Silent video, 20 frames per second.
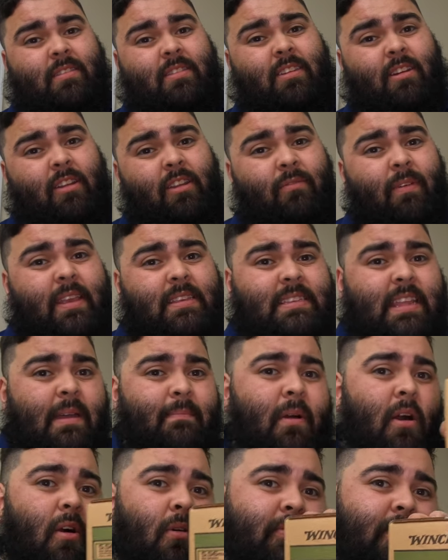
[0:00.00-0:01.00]
the only reason
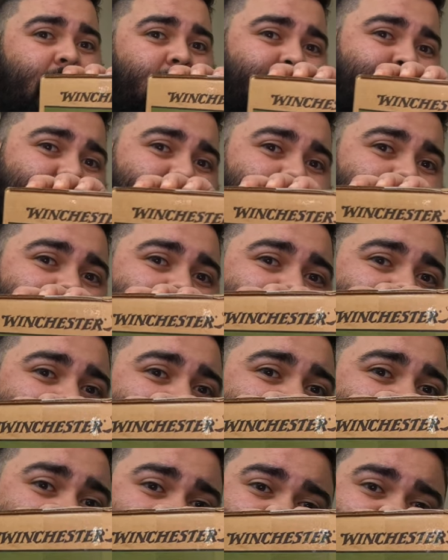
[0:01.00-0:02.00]
I'm holding on to it
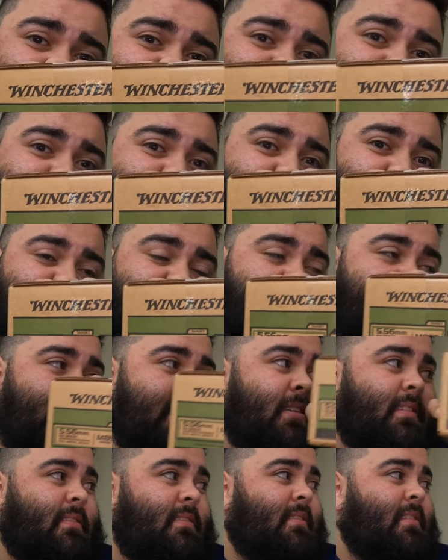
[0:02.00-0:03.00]
is for future
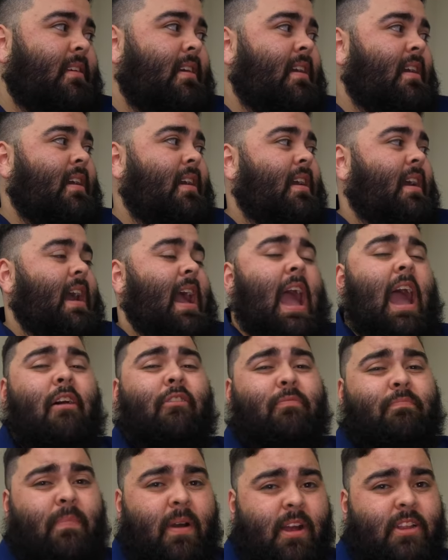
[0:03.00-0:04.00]
trading. I
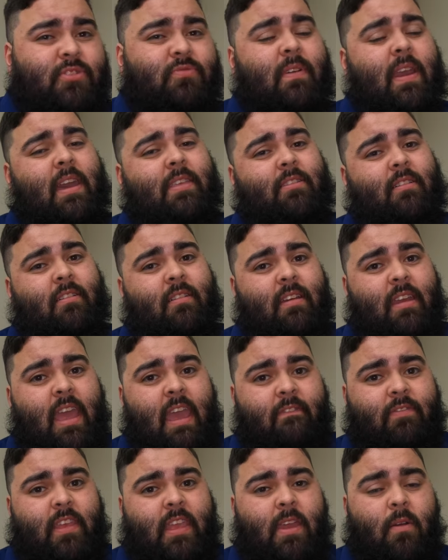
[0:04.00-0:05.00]
would much rather
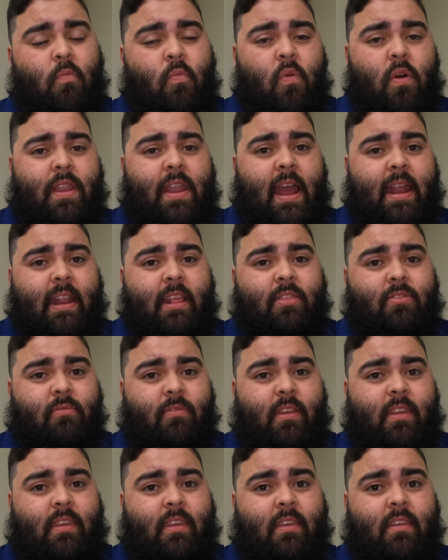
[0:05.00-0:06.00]
have the
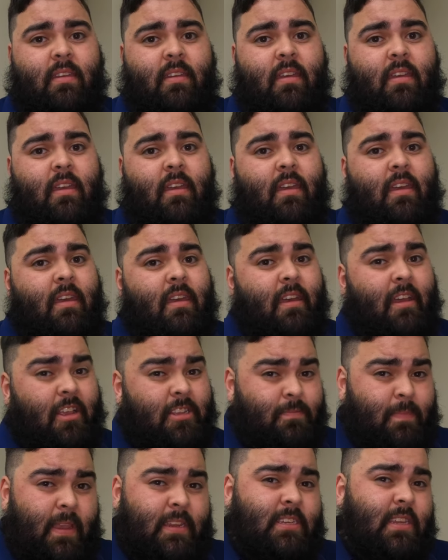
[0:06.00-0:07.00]
M193,
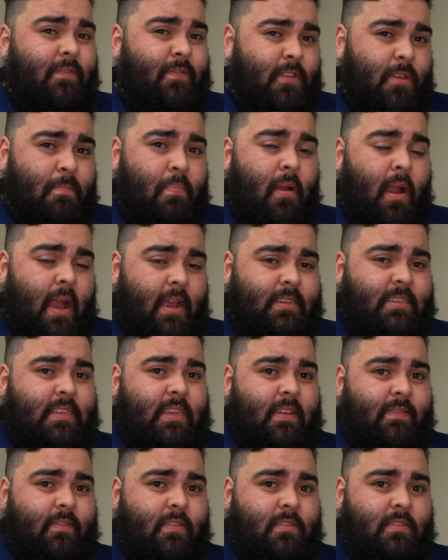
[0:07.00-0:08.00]
especially for the price
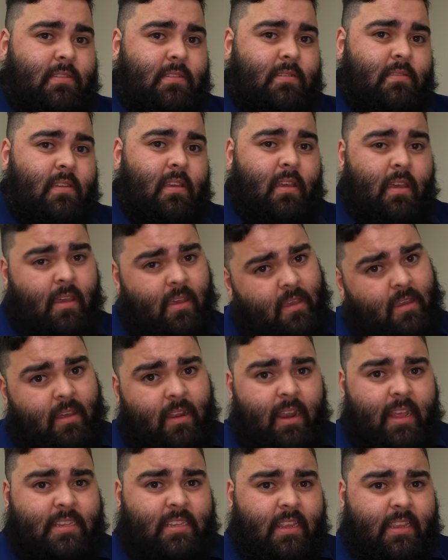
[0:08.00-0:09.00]
difference.
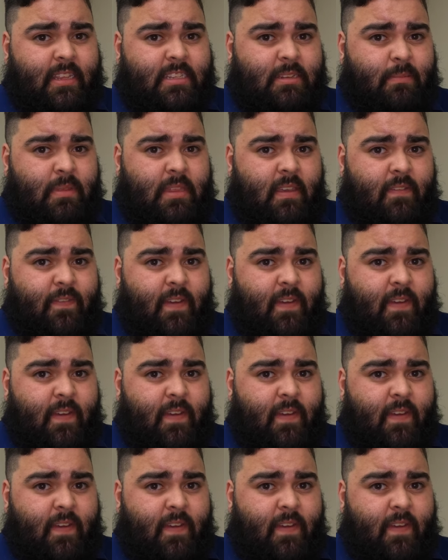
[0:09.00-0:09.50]
Let's look at some of the